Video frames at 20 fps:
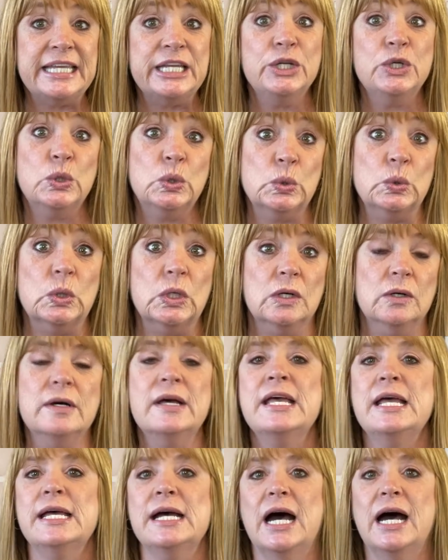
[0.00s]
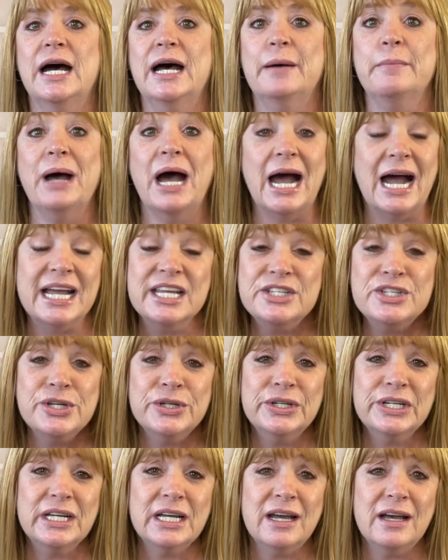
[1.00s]
cool. I
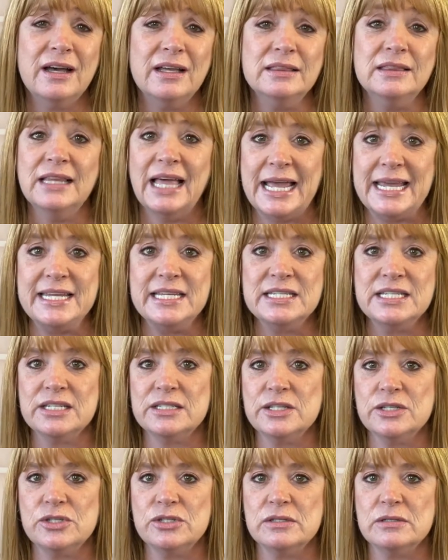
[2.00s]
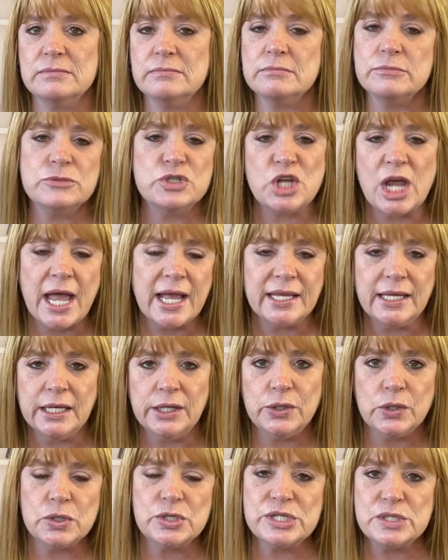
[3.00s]
took a light
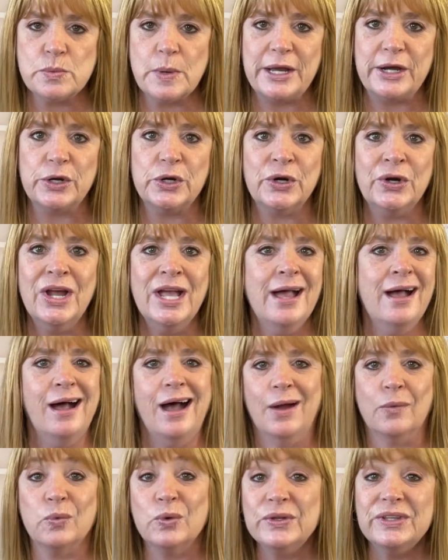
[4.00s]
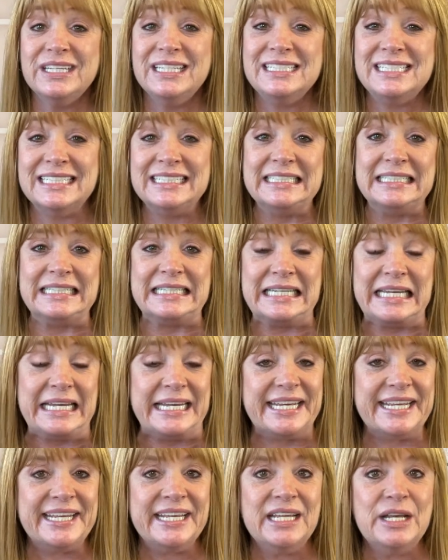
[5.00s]
jacket or sweater. I really didn't
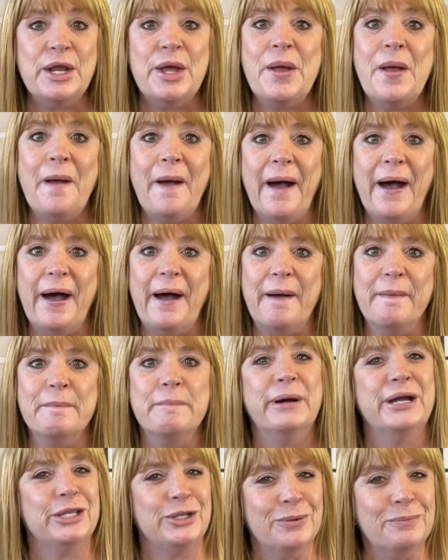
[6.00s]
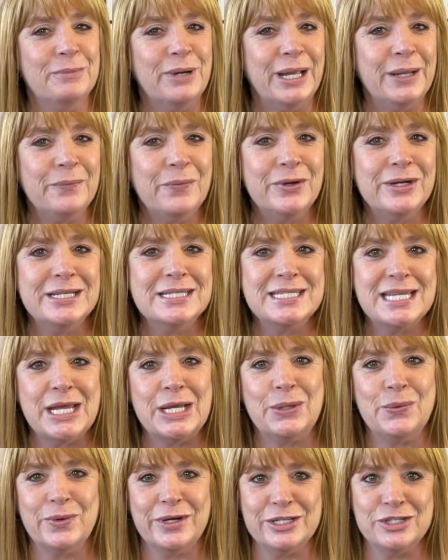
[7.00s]
need it, but you might want to
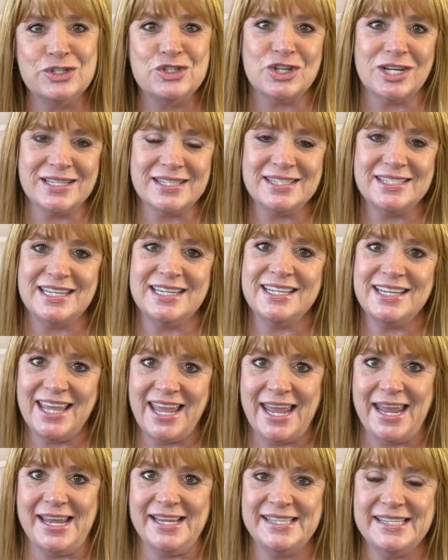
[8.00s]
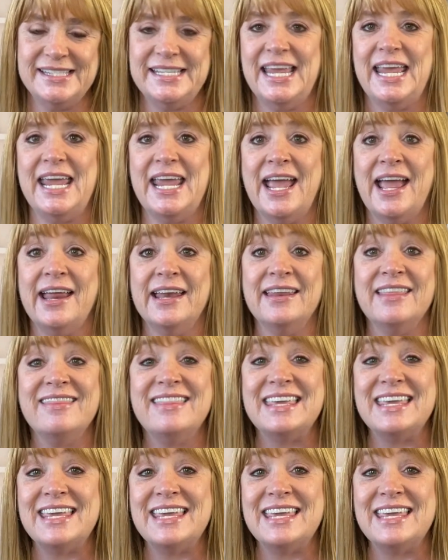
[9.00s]
take one just in case. And the